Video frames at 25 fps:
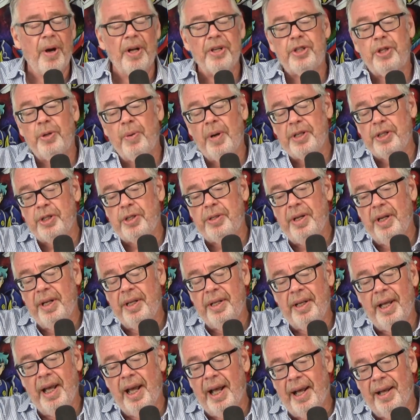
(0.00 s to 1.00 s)
a mongoloid.
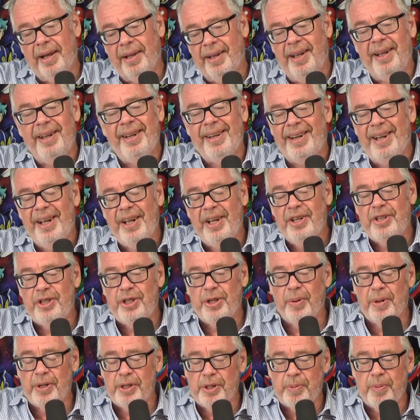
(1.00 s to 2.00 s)
Yeah.
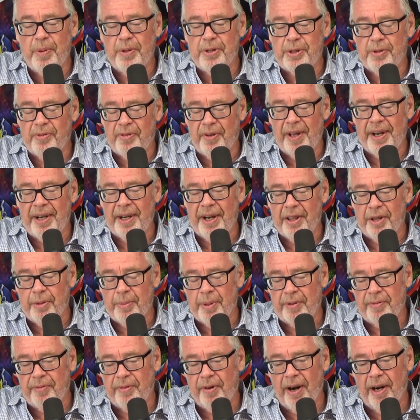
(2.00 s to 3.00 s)
She wasn't supposed to find another
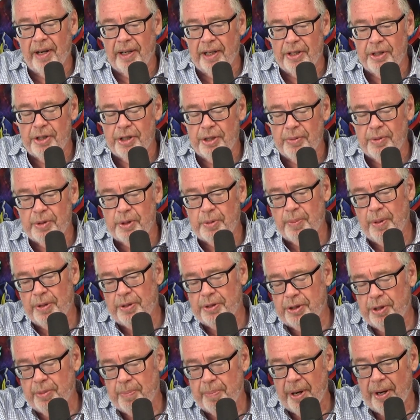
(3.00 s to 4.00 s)
McFarlane. She was
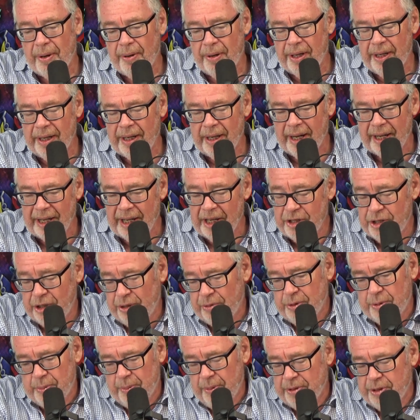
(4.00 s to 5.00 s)
supposed to marry, I guess she
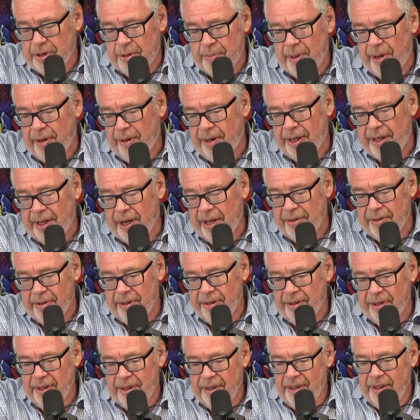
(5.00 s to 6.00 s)
was supposed to marry
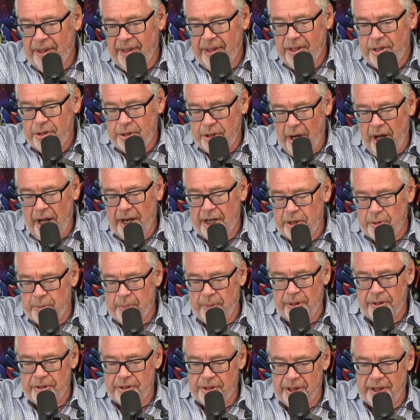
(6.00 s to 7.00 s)
another Scottish
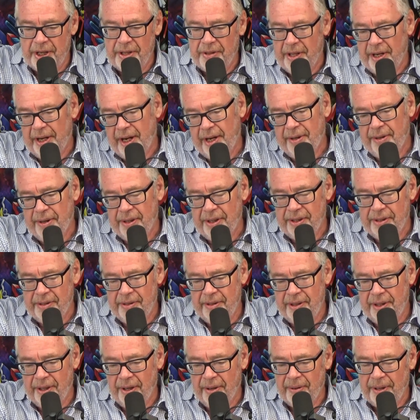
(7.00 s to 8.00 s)
person, and then I could have,
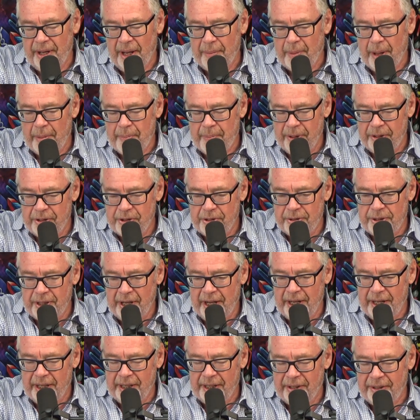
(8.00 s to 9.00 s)
you know, got my picture
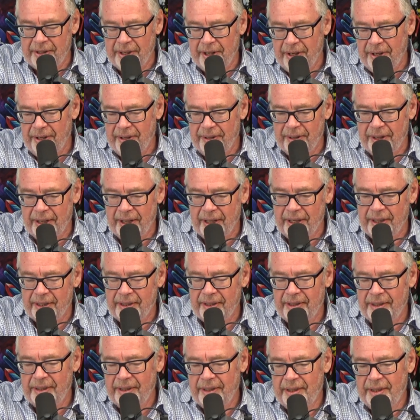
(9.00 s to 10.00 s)
taken in
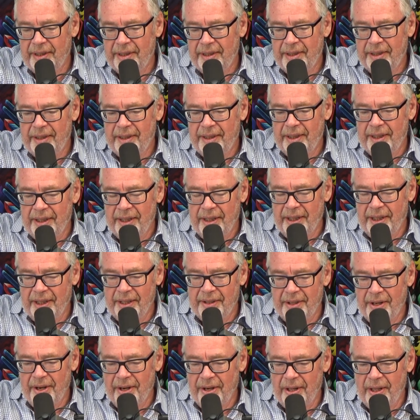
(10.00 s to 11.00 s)

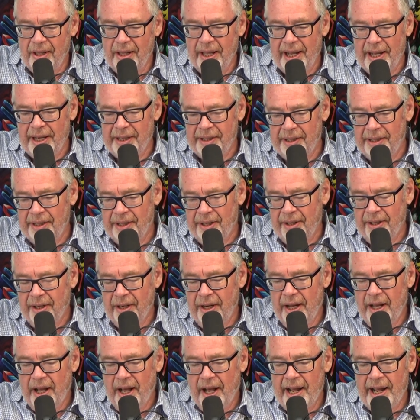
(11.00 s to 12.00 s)
their clan gear.
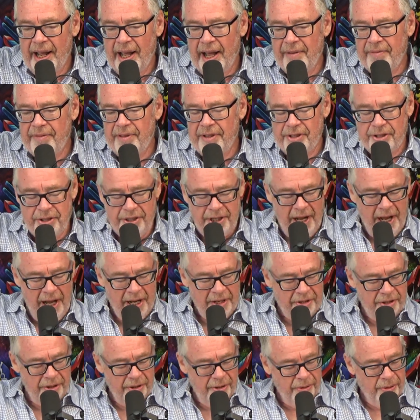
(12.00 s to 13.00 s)
I have this
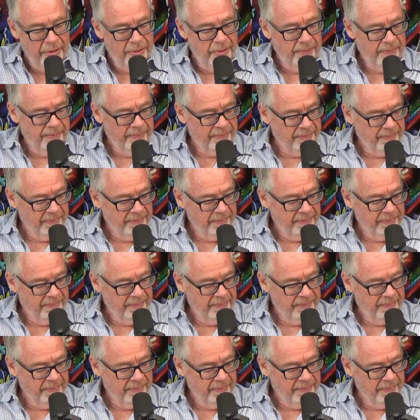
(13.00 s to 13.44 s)
tattoo